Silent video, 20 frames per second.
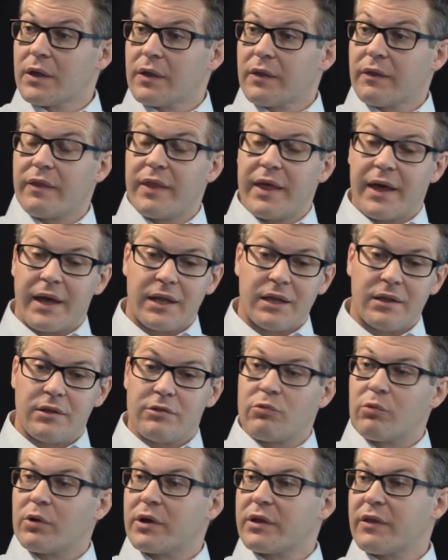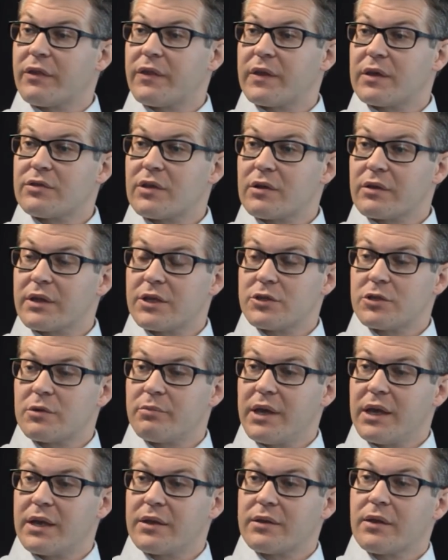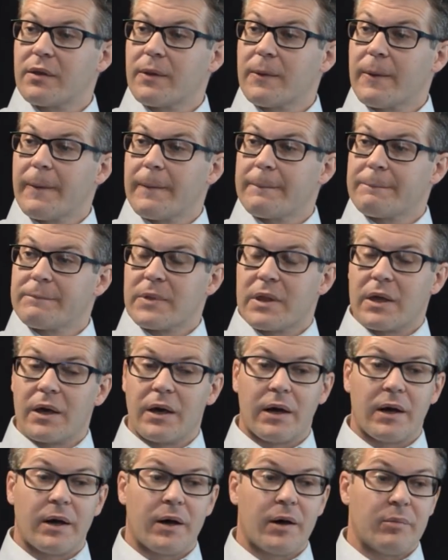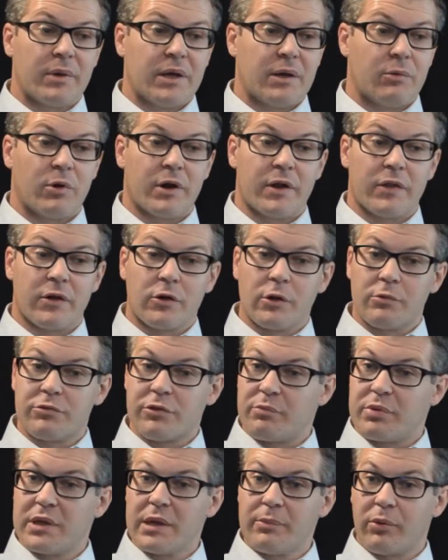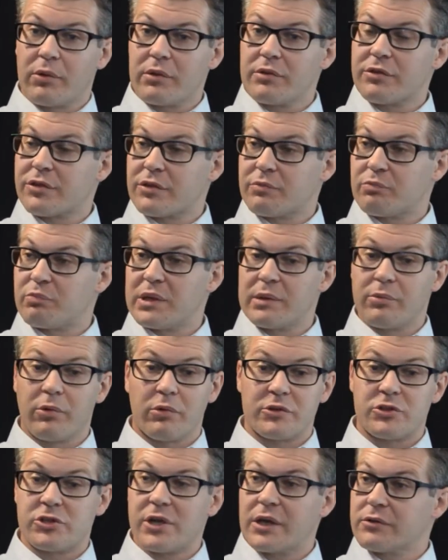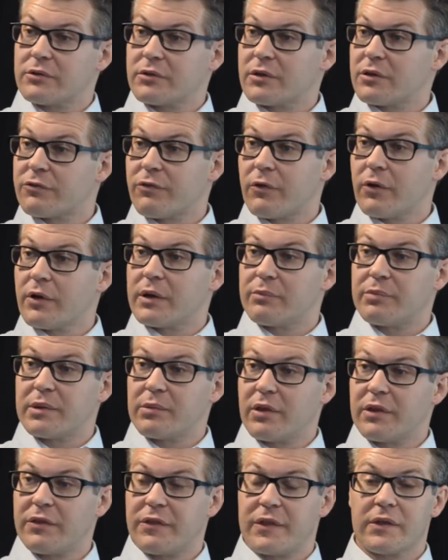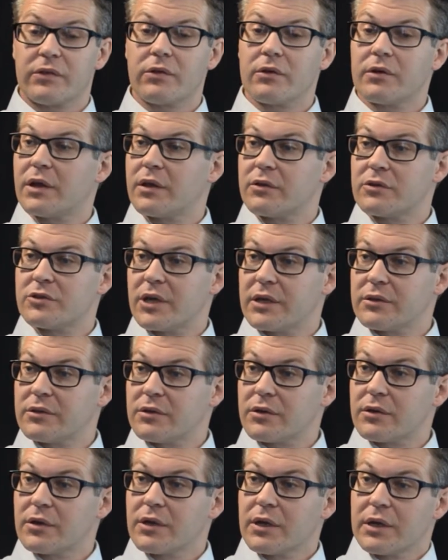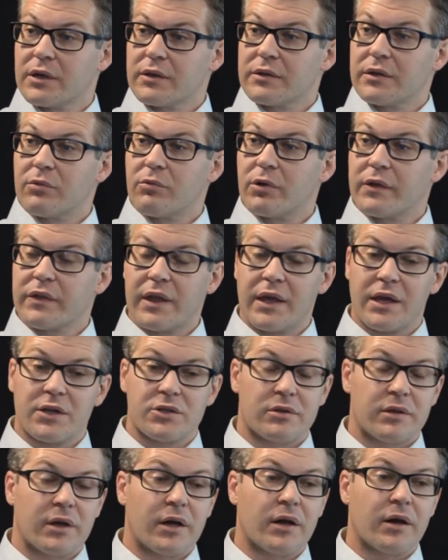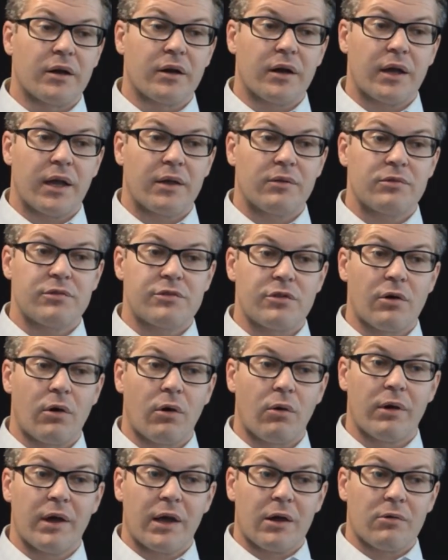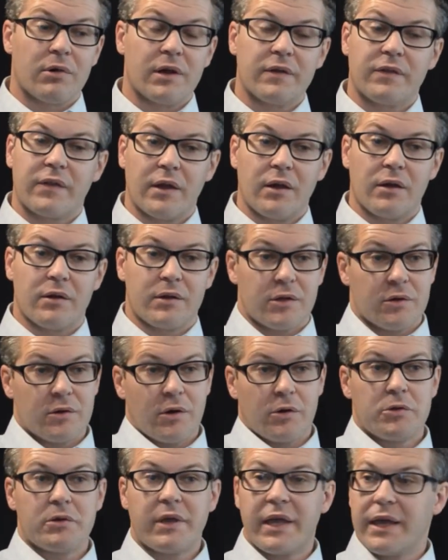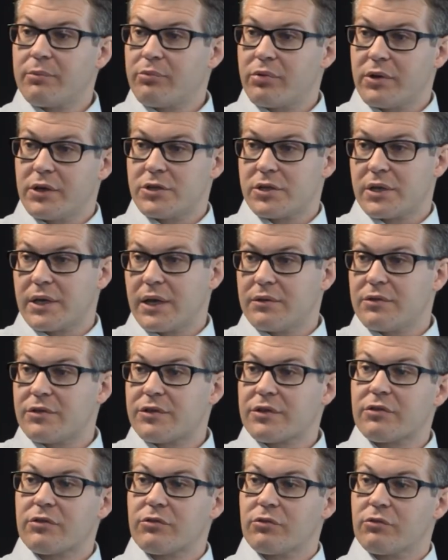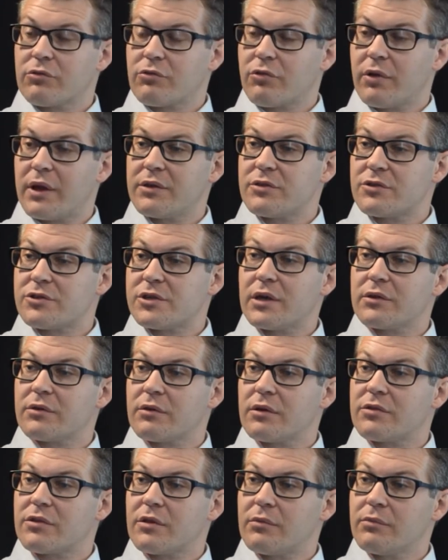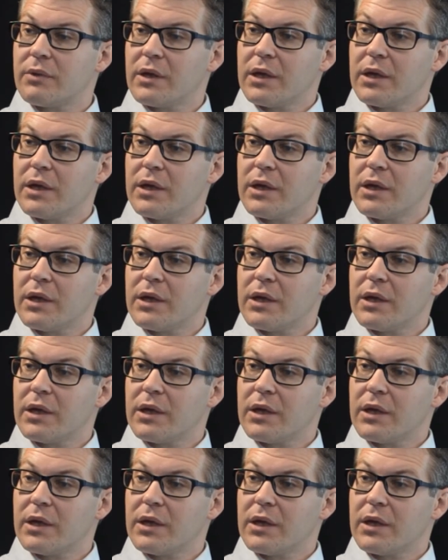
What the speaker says: That is one of the things that will get you banned. Mm-hmm. And one of the groups of people is people with gender dysphoria, people that think they're another gender than what they actually are. And so right there, you can't preach against transgenderism.